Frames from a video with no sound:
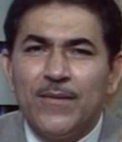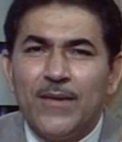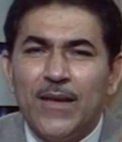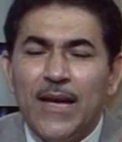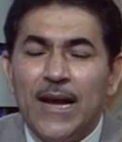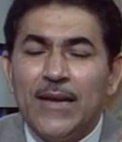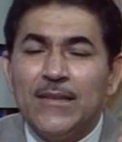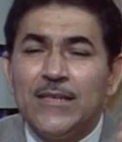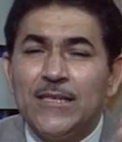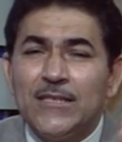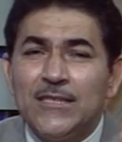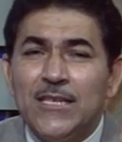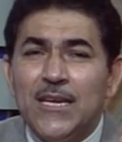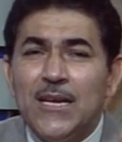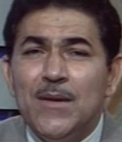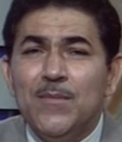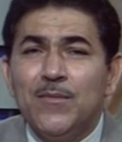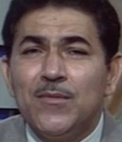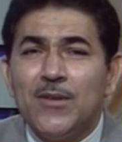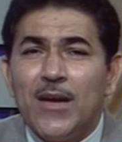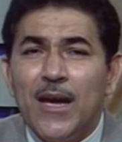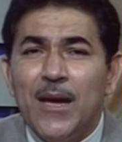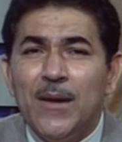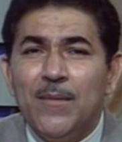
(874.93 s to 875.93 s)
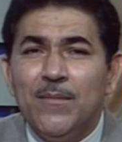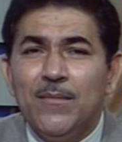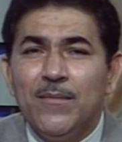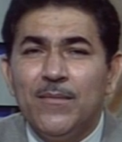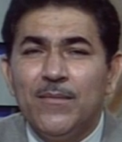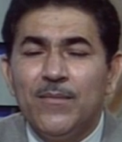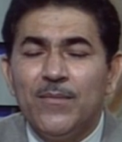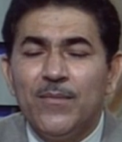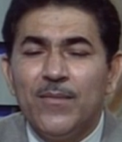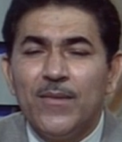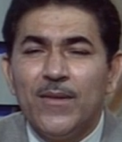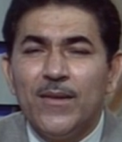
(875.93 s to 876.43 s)
At the same time,
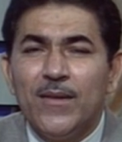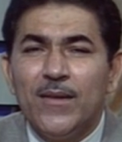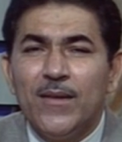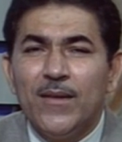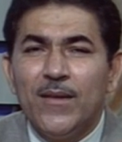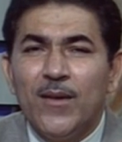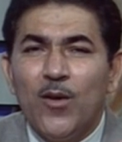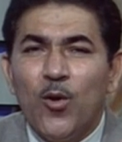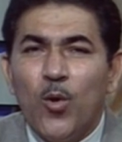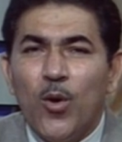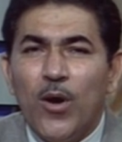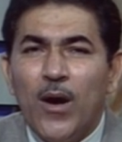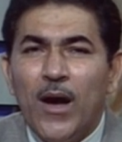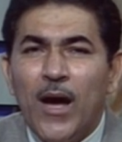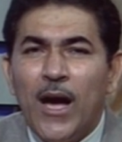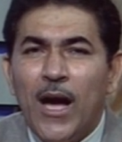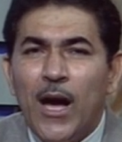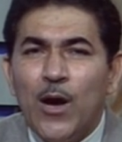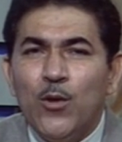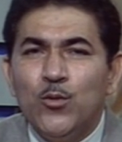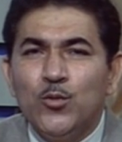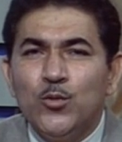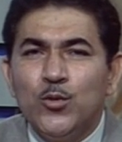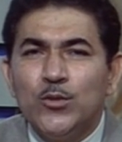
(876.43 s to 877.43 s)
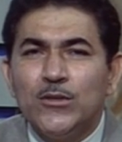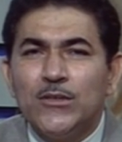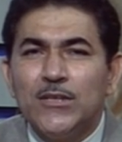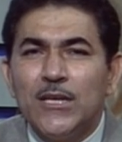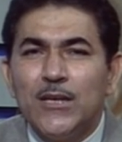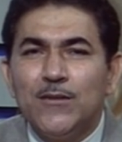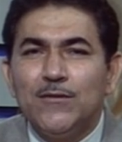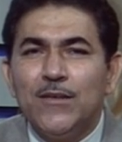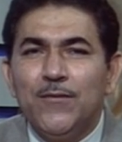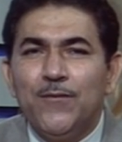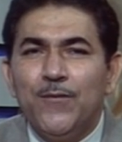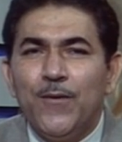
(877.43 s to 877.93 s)
how to
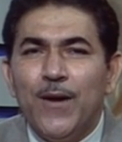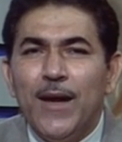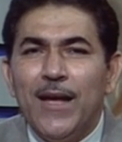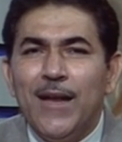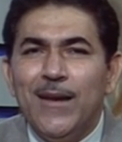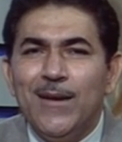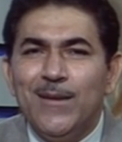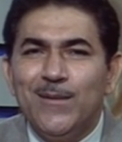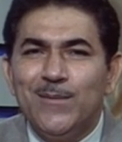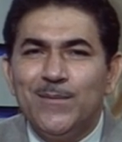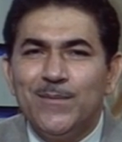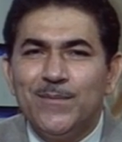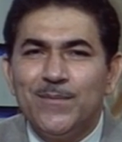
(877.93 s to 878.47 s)
save the file.